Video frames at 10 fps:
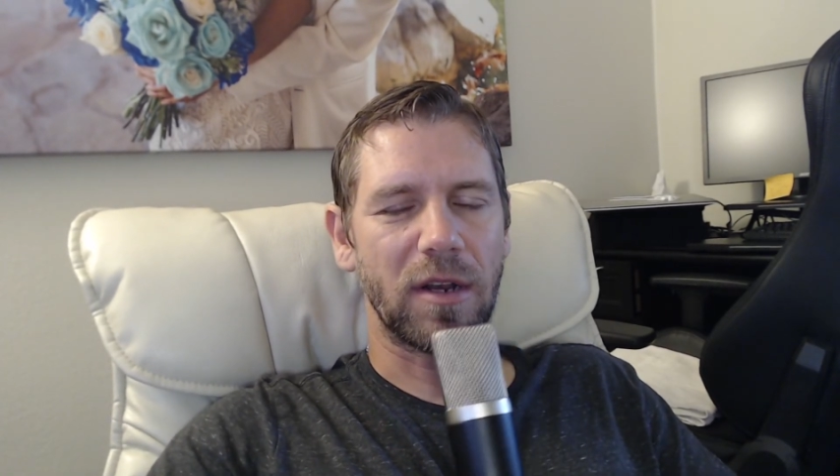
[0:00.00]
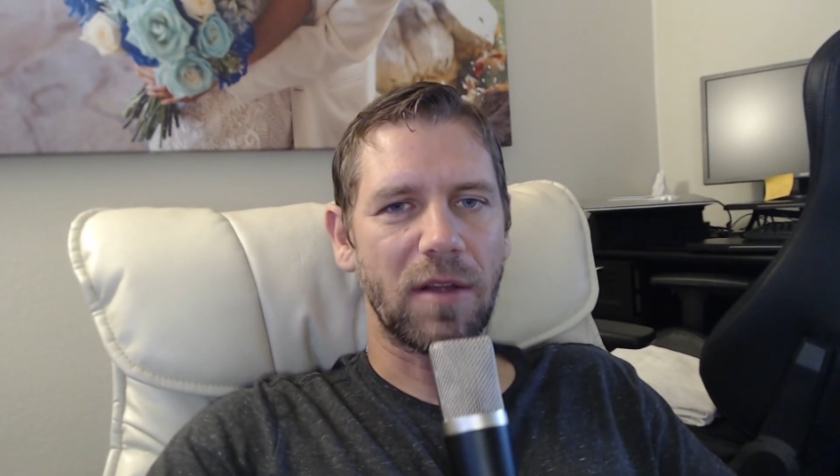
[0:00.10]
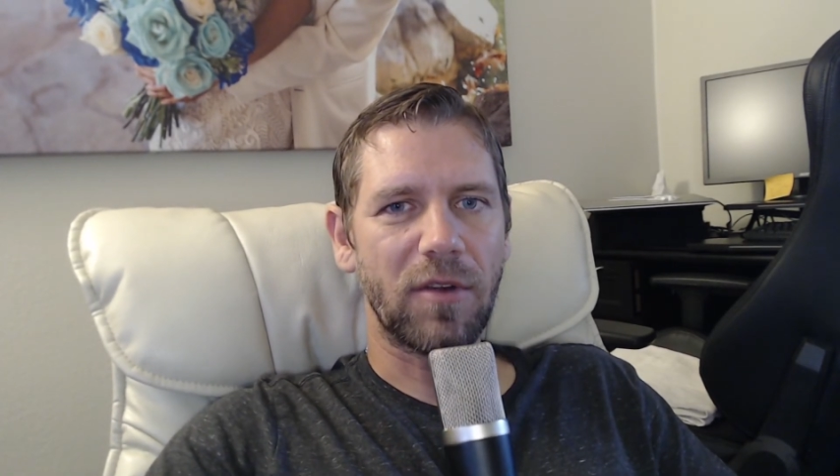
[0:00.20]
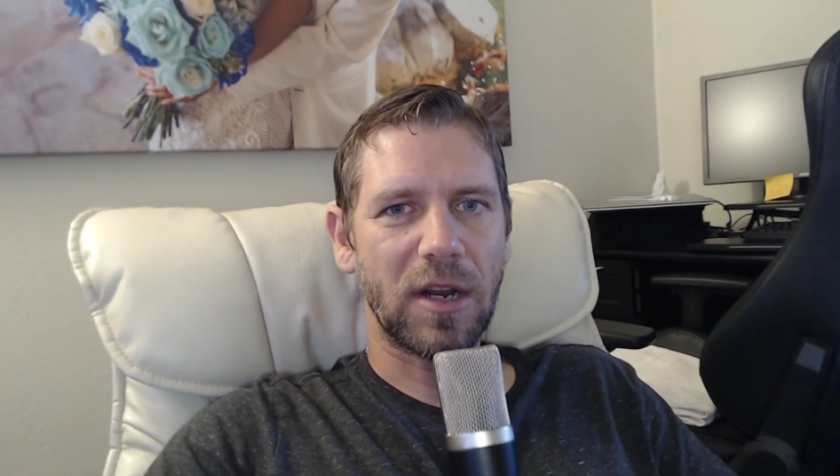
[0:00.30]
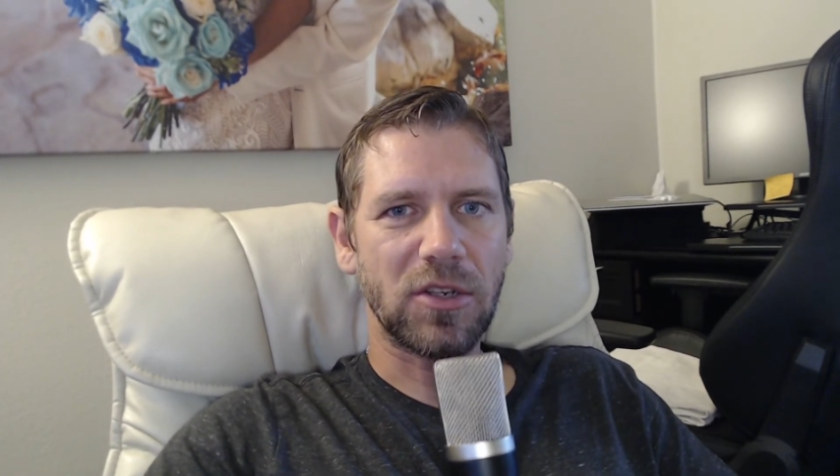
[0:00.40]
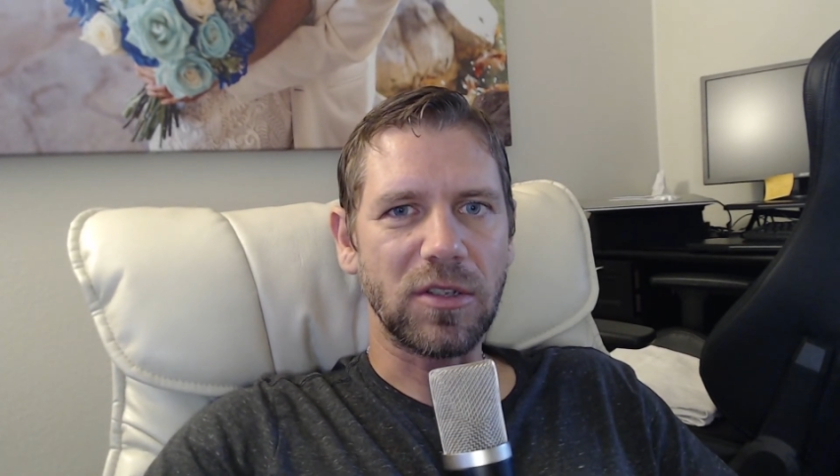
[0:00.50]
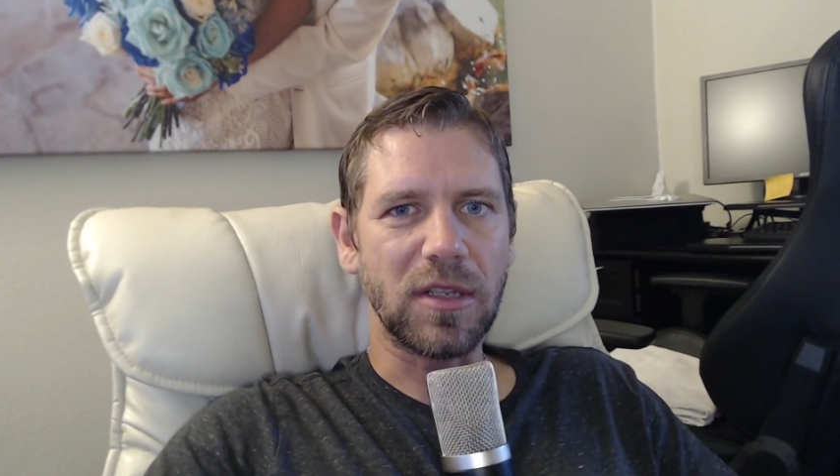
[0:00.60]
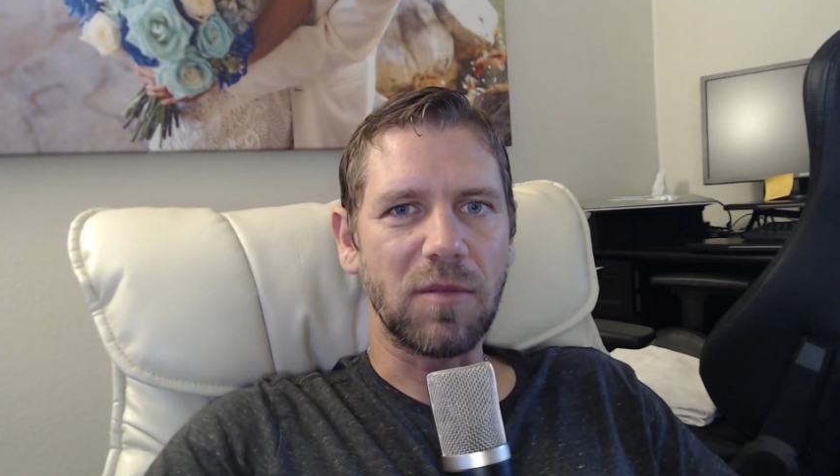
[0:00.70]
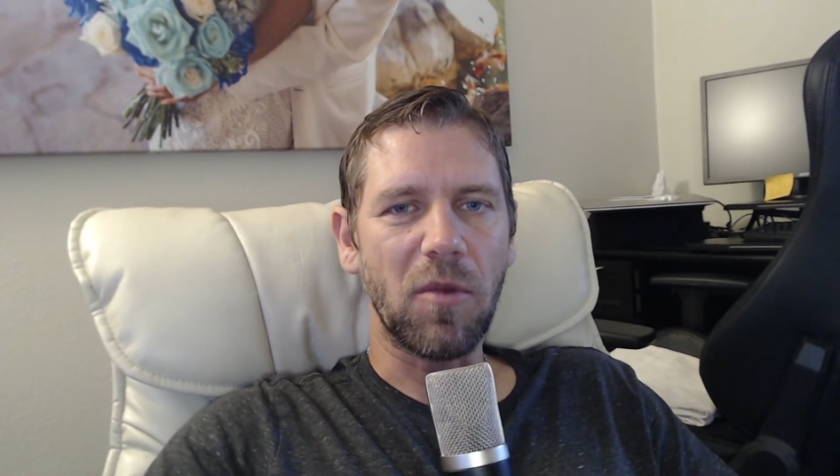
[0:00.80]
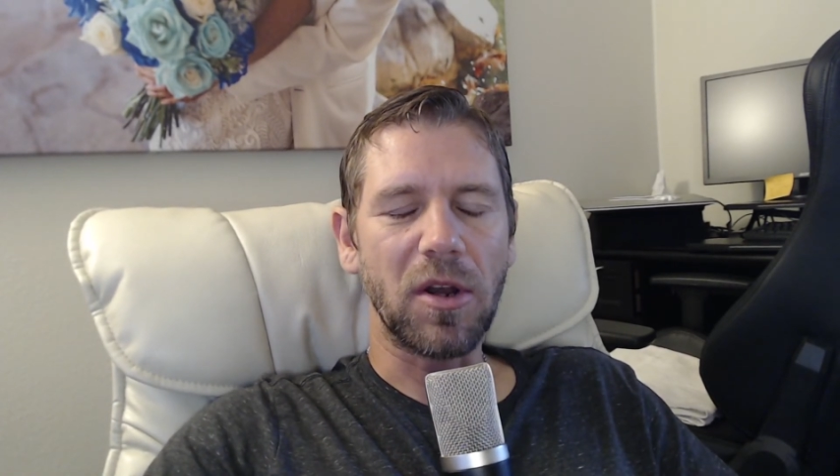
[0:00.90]
and never
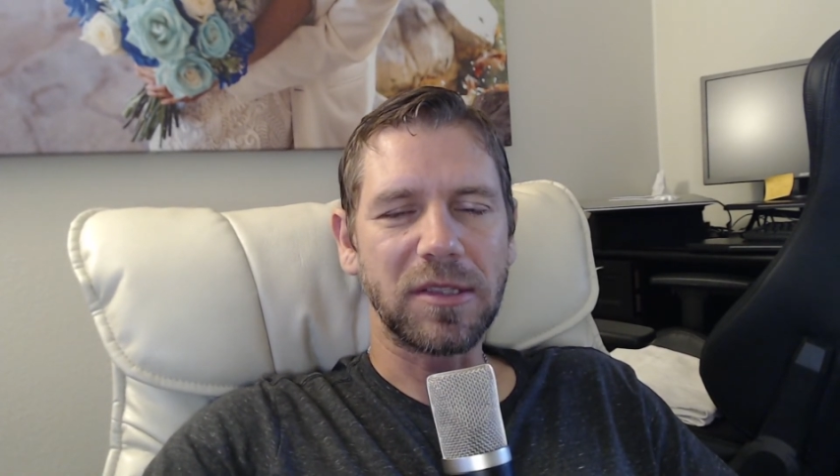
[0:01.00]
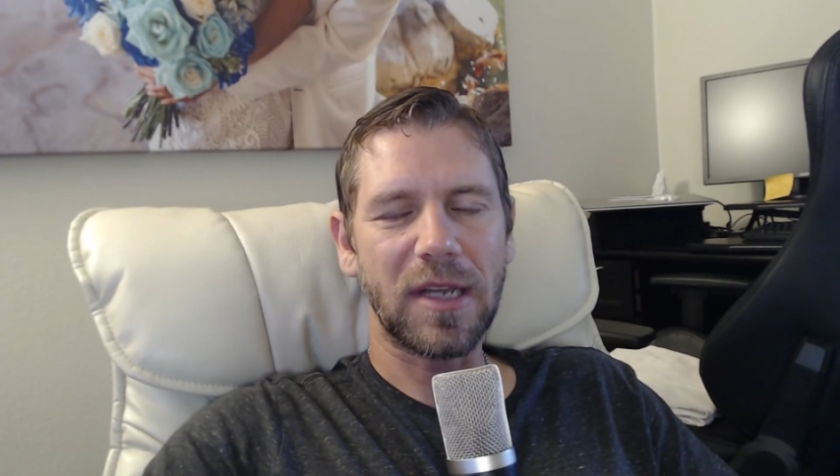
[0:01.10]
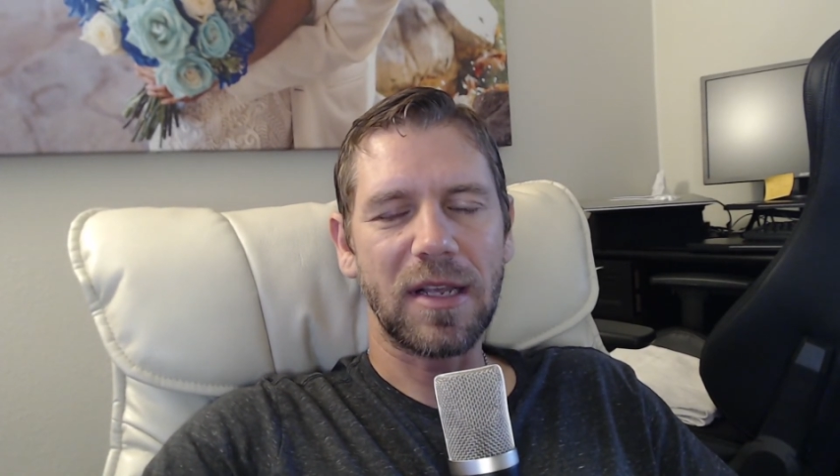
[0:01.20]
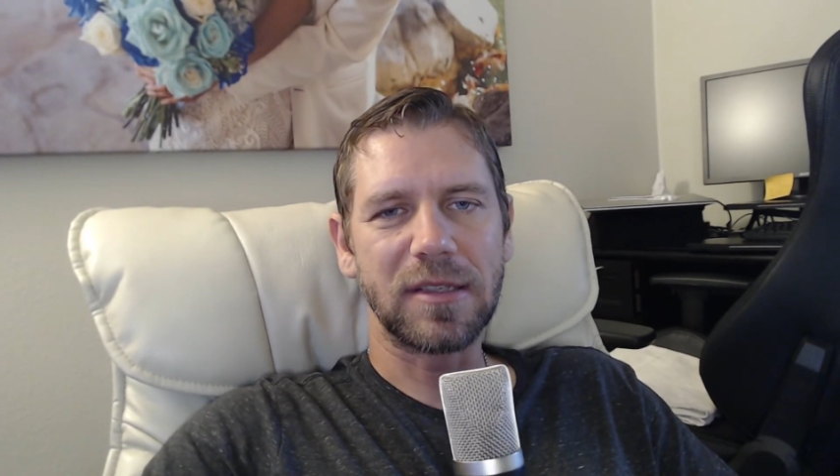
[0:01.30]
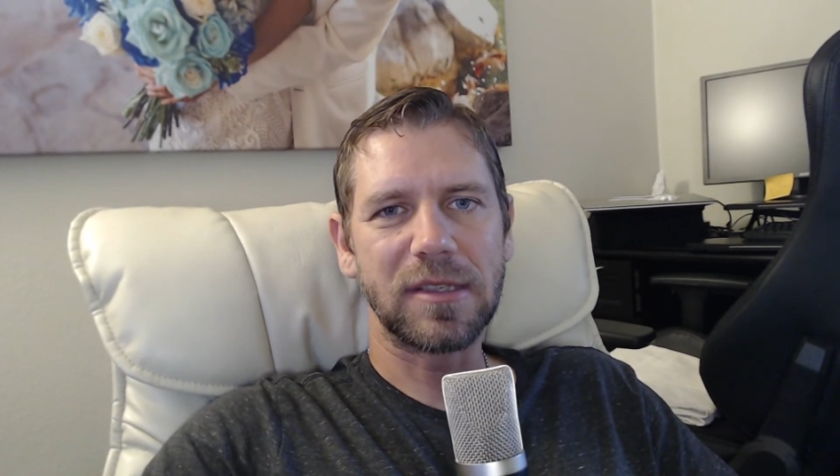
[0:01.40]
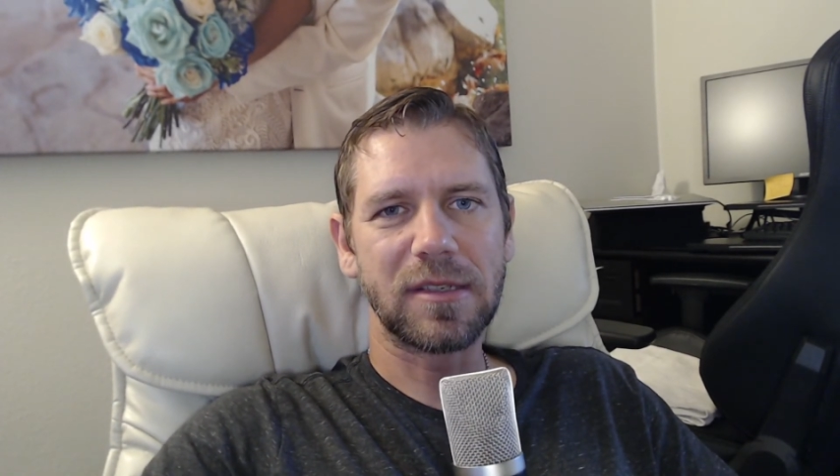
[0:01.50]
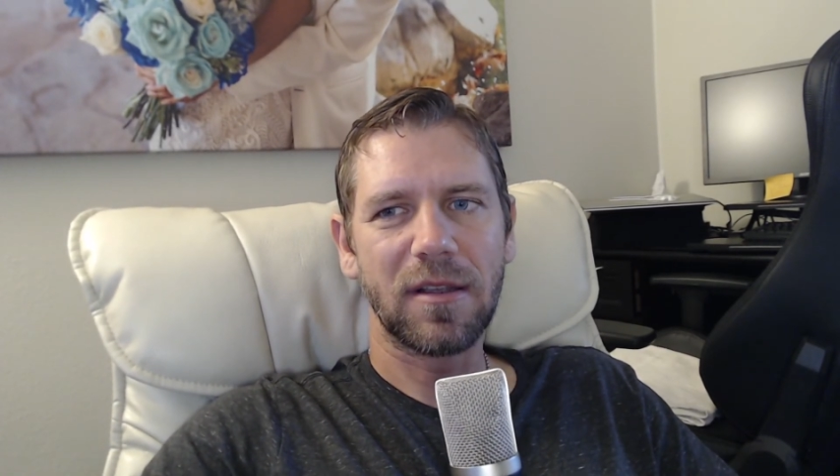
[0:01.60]
actually monetize